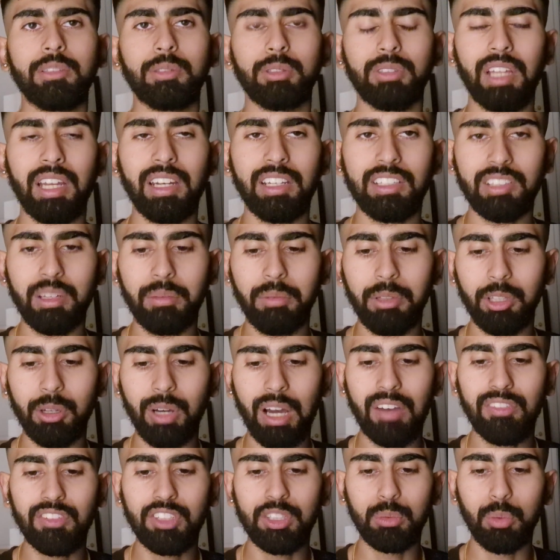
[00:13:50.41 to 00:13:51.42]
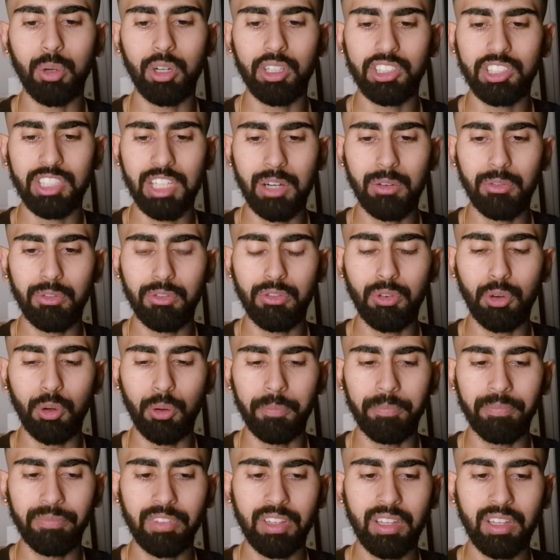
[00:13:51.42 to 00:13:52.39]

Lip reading: So that is something they'll have to watch out for.